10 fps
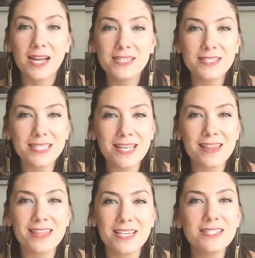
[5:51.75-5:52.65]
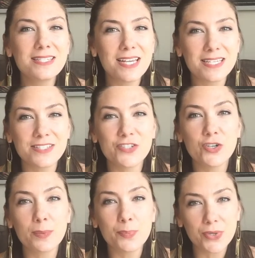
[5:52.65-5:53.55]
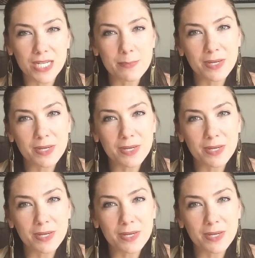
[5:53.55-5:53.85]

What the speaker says: Honestly, these days you can pretty